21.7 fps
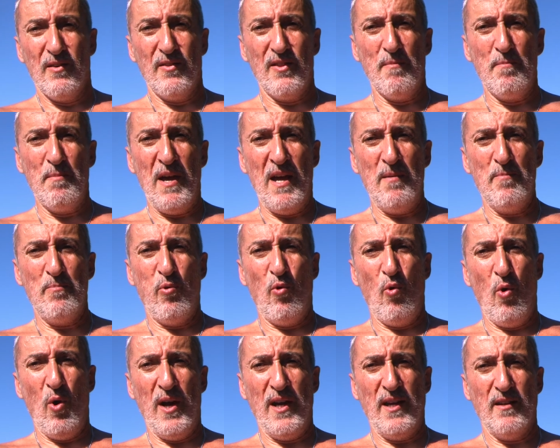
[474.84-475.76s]
the main
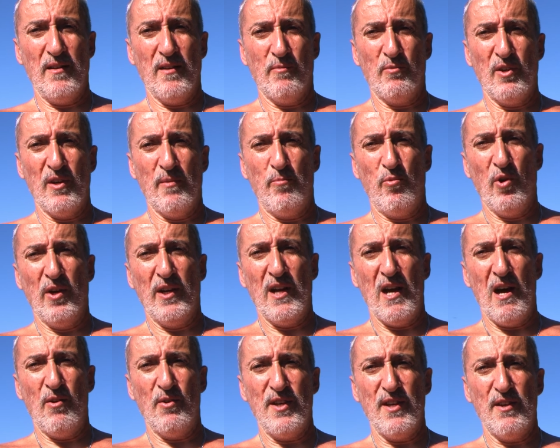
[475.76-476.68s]
point I'm going to bring
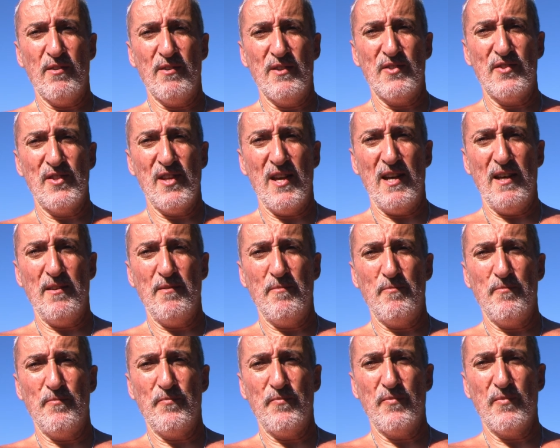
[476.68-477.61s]
out here is that
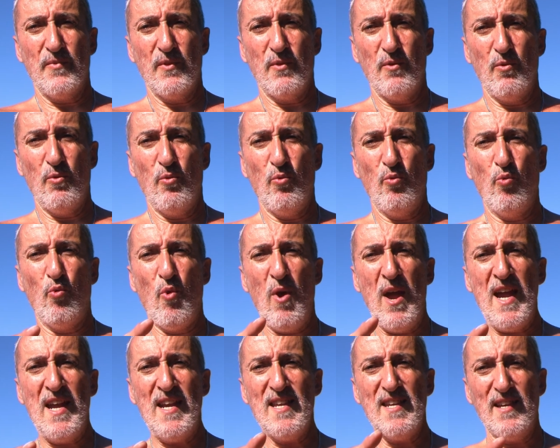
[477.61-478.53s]

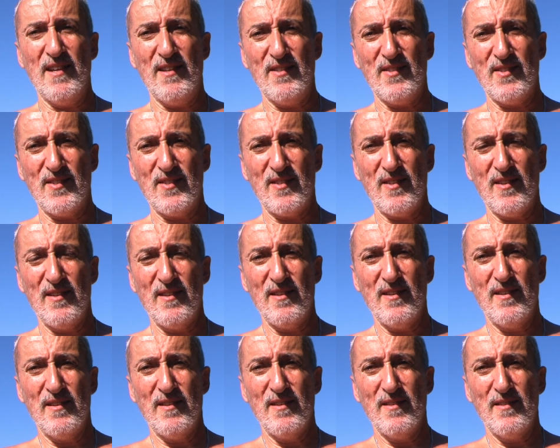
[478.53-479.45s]
radius
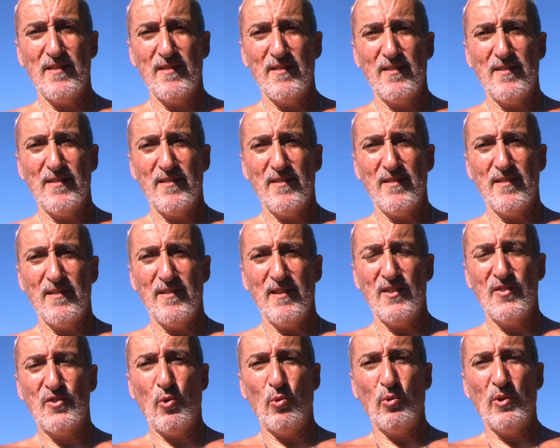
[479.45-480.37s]
is